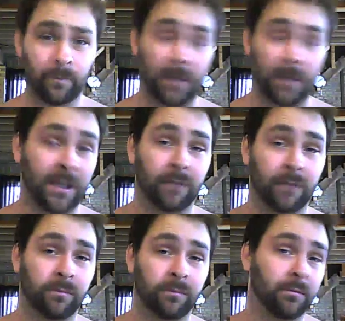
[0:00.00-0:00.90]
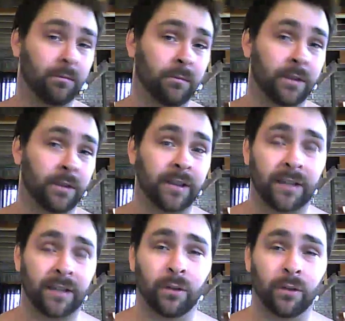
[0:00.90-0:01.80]
maybe get
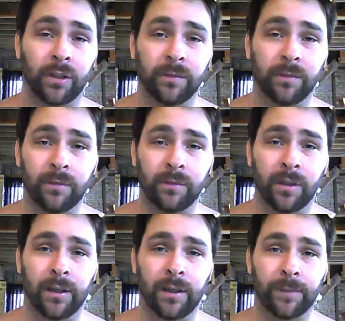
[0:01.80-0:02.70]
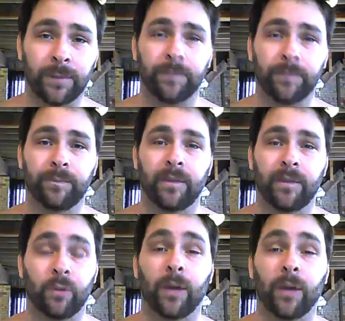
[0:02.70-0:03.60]
detected early
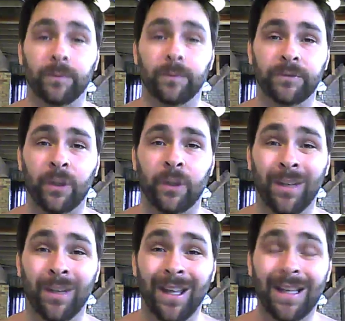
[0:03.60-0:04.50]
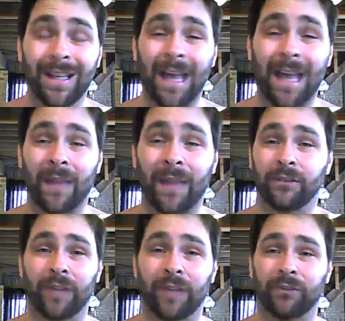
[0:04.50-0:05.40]
as well. So yeah,
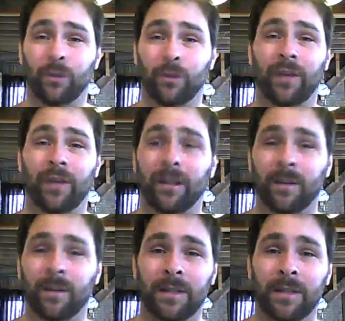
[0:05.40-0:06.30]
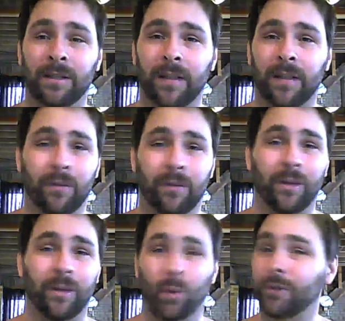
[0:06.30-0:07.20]
that's sort of it. I mean,
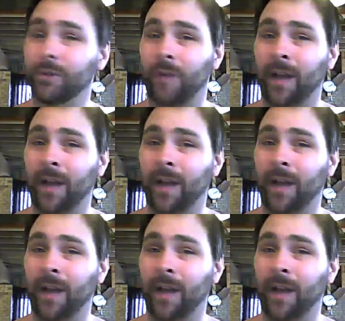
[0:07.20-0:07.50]
everything works